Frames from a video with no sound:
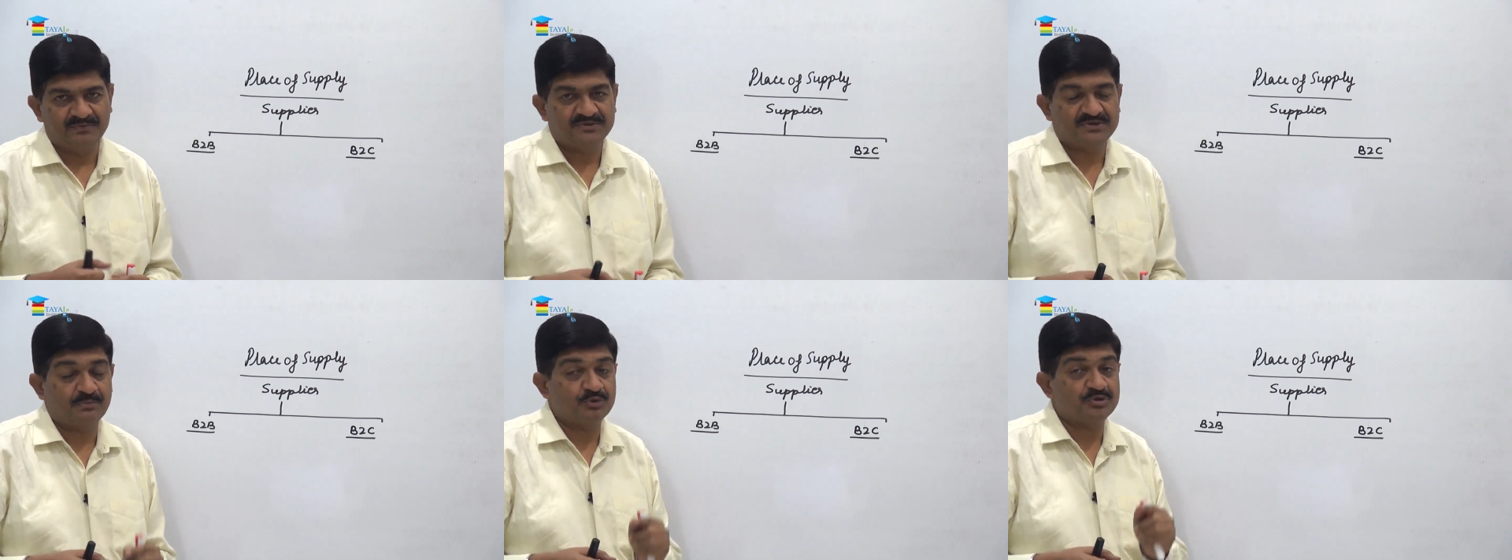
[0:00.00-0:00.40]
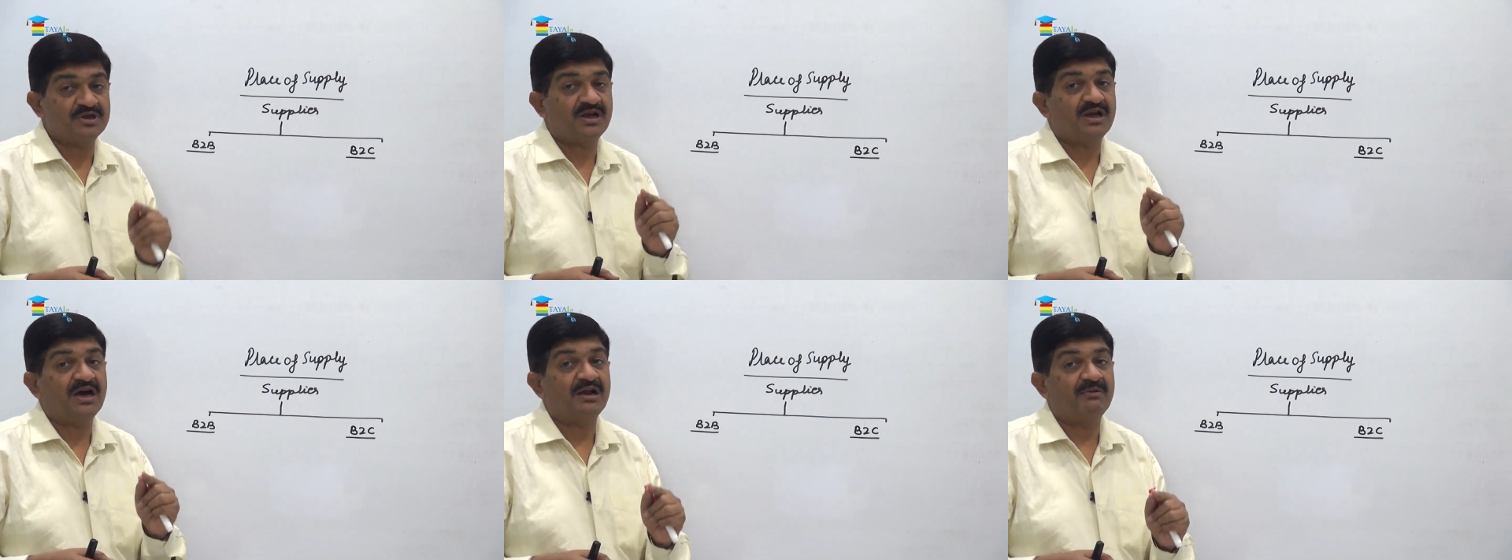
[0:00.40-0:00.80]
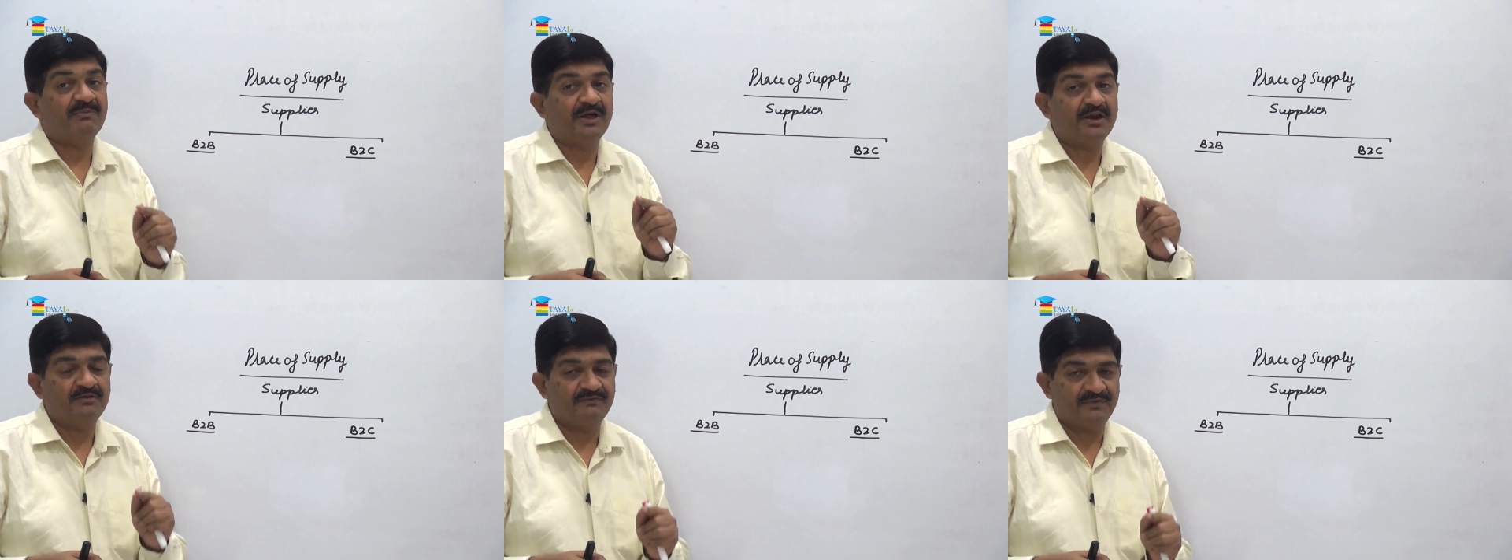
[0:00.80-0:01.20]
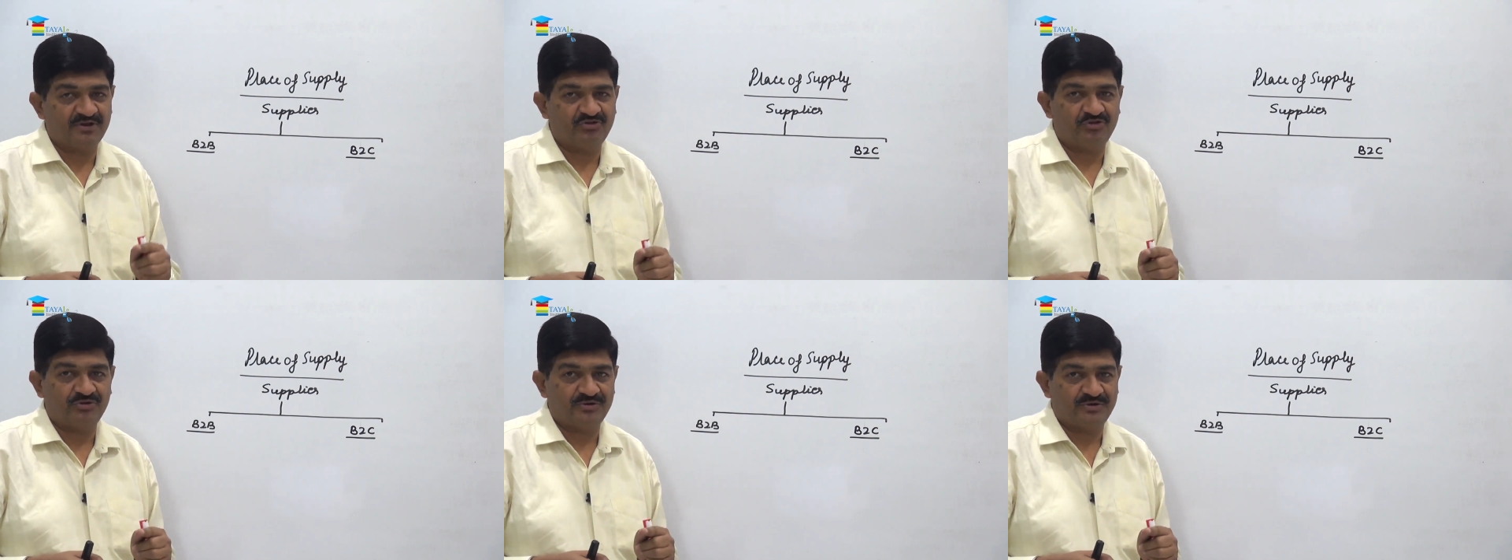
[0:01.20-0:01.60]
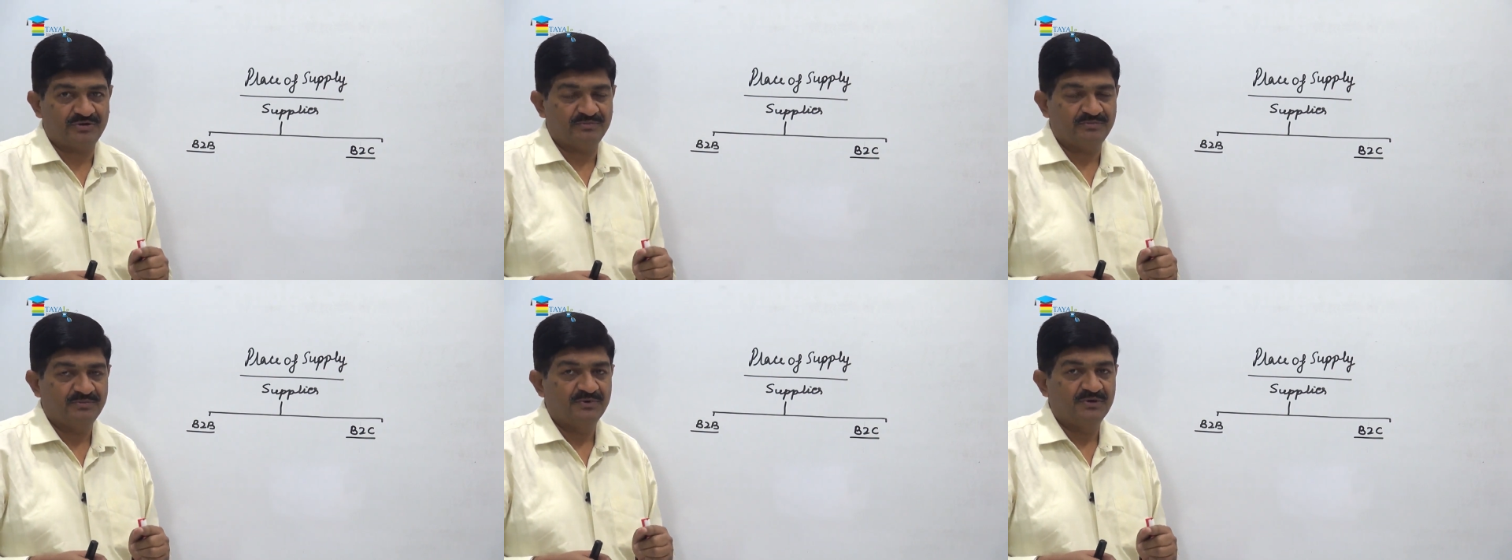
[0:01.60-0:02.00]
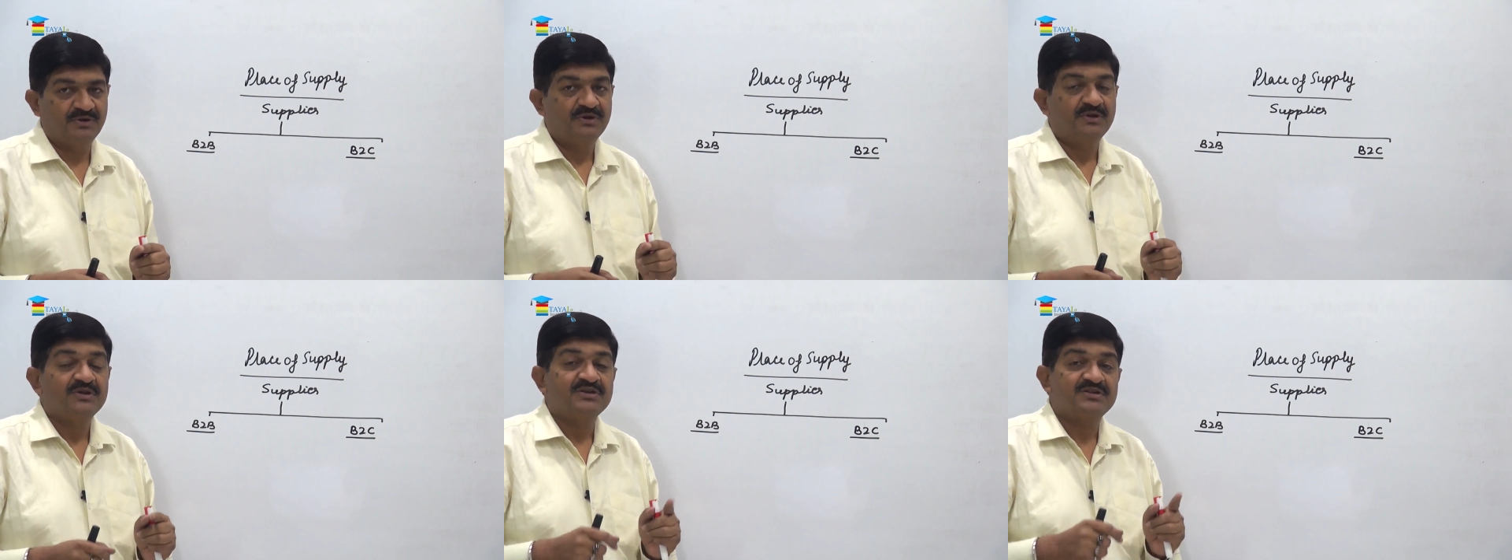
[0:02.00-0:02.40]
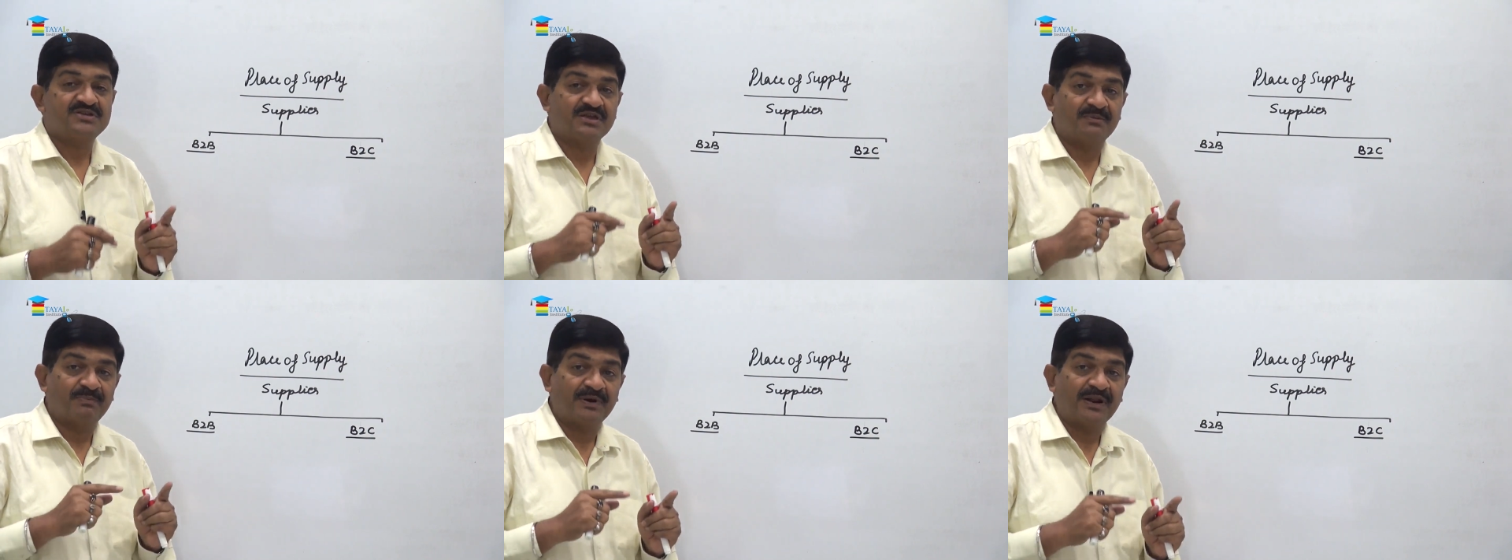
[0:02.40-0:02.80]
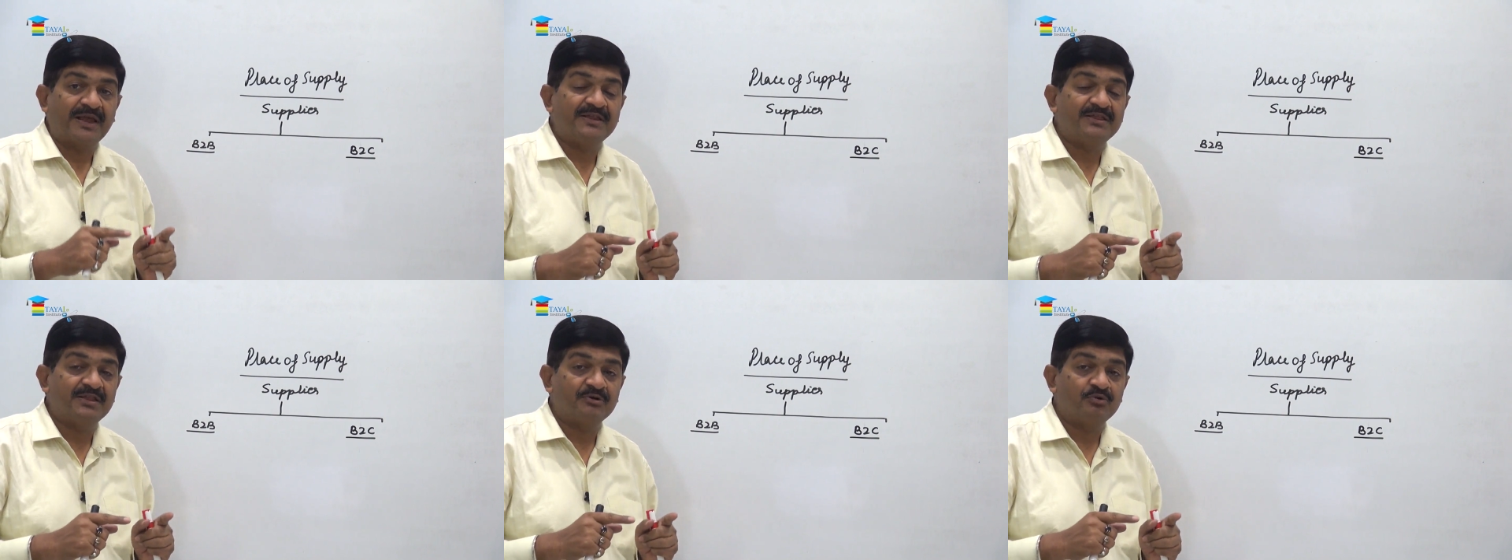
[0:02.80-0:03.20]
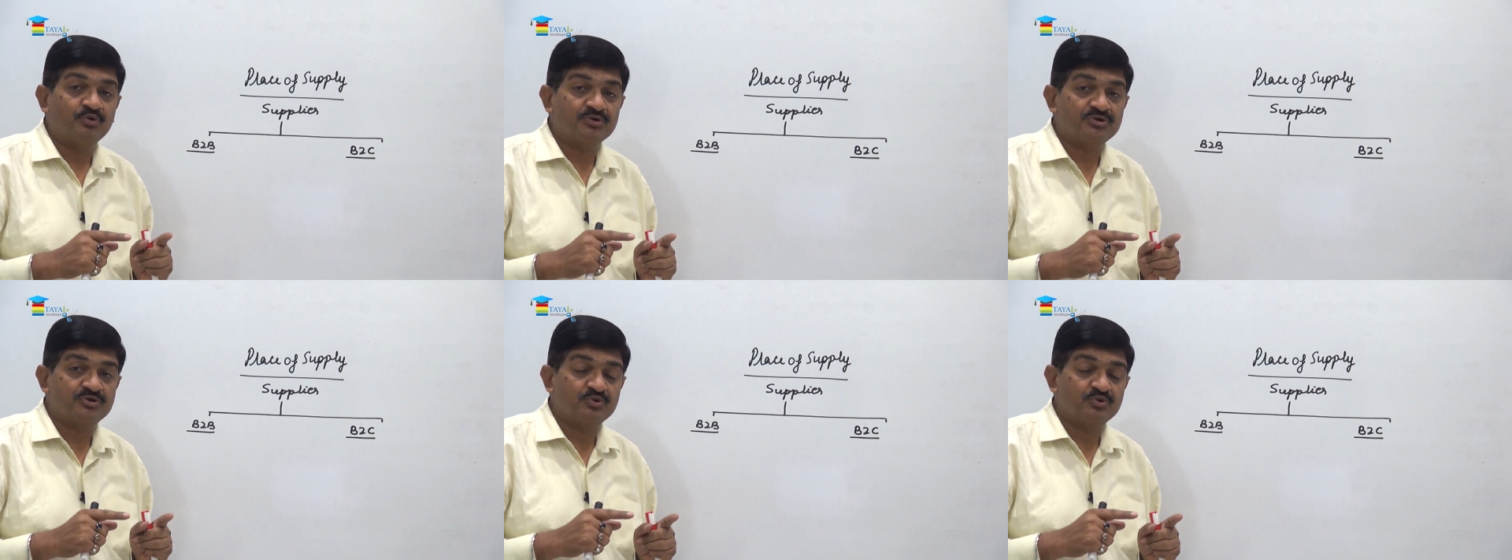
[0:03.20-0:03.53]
Suppose a car manufacturer supplying the goods